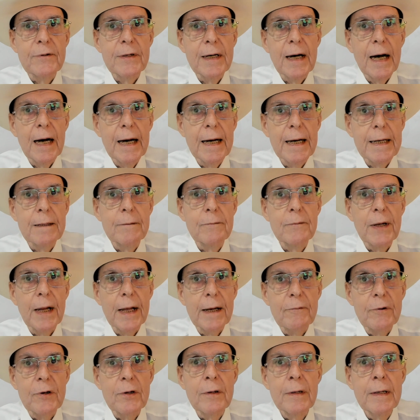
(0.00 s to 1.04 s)
to
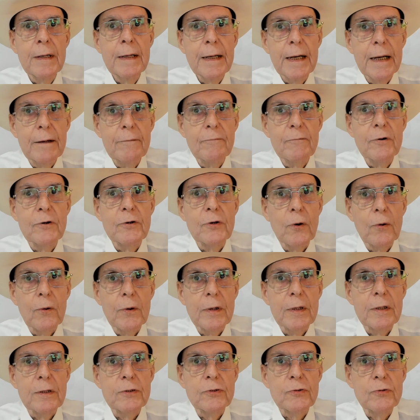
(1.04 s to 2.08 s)
item-level
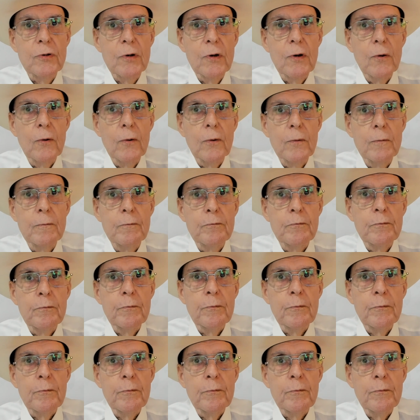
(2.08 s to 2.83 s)
inventory control,